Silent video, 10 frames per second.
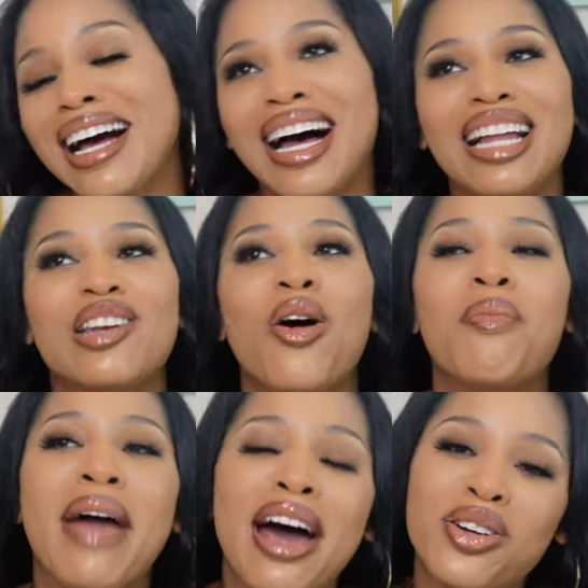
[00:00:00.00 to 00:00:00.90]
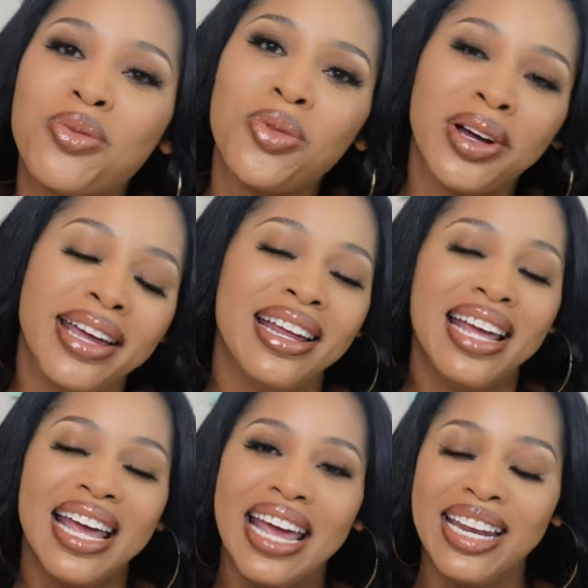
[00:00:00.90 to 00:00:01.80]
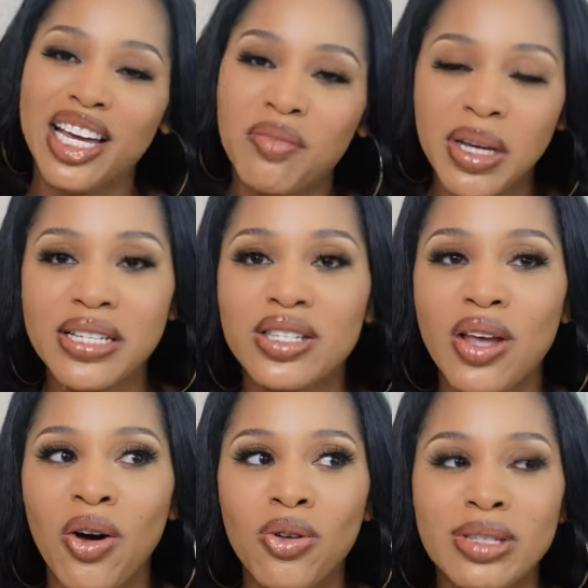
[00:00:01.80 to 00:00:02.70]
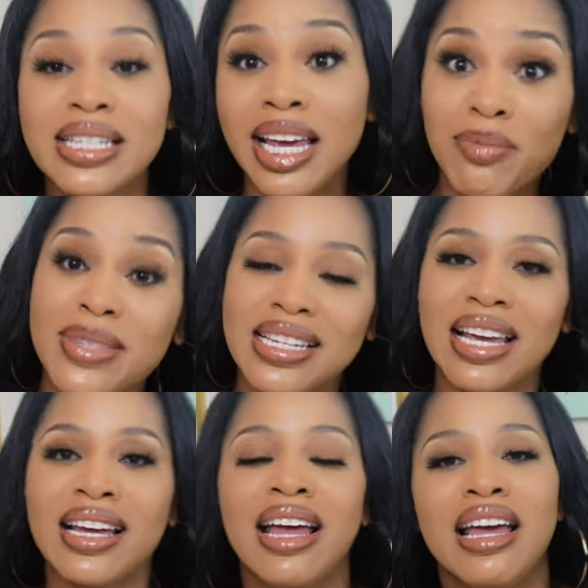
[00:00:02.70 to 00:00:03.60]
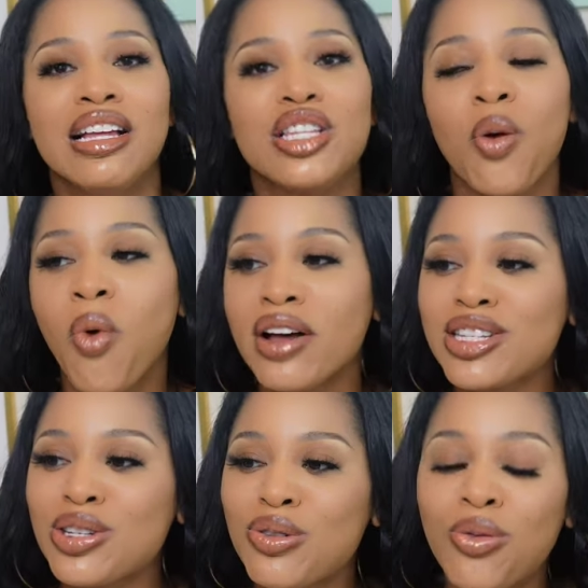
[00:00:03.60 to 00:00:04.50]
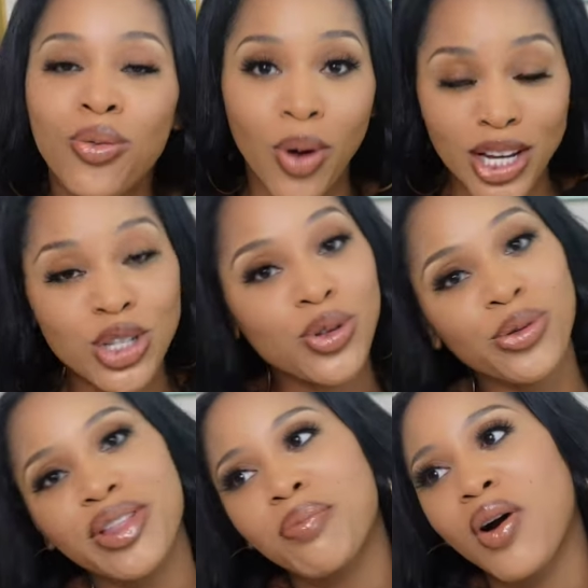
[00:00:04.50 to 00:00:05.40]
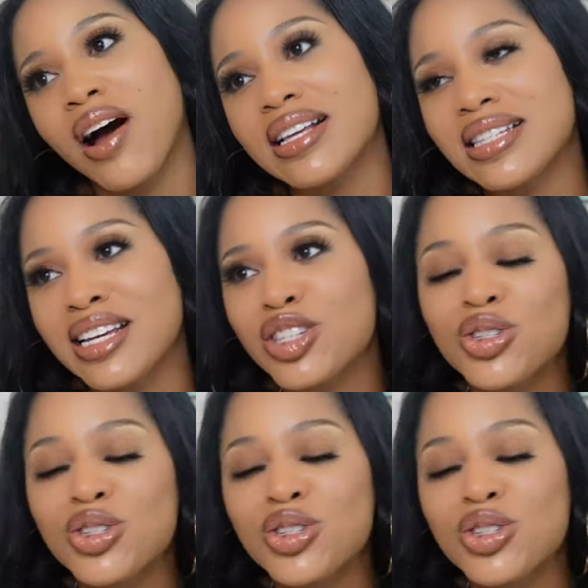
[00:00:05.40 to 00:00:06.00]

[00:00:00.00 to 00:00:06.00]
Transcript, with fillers: God no matter what. And it can be so tempting to want to rush through the process,